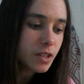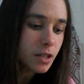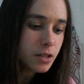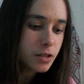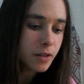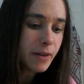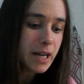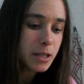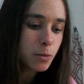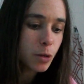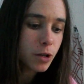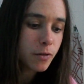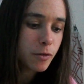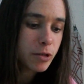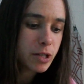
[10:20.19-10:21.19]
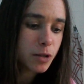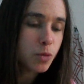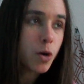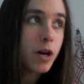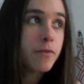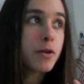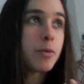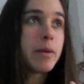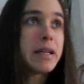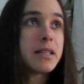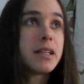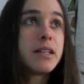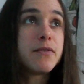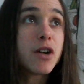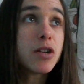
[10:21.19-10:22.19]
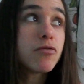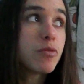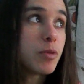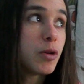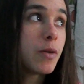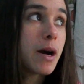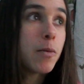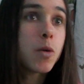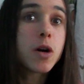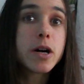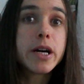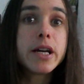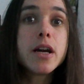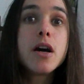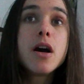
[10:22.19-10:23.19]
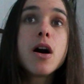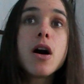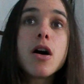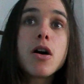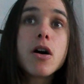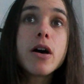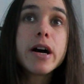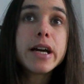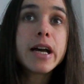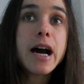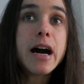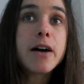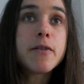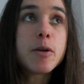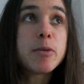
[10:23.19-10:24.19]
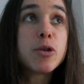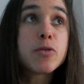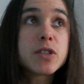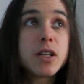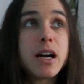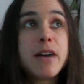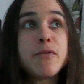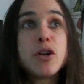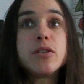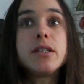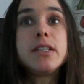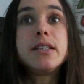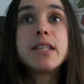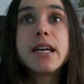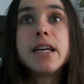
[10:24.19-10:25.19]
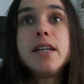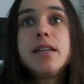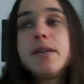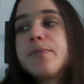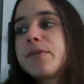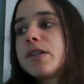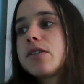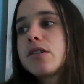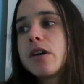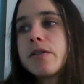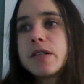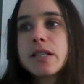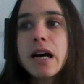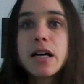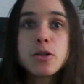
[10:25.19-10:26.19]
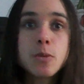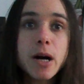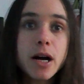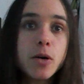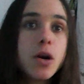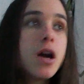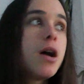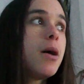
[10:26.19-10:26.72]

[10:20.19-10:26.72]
So that's one of the reasons why I feel mentally vulnerable, and why I have, I mean, obviously I have OCD, so there's that as well,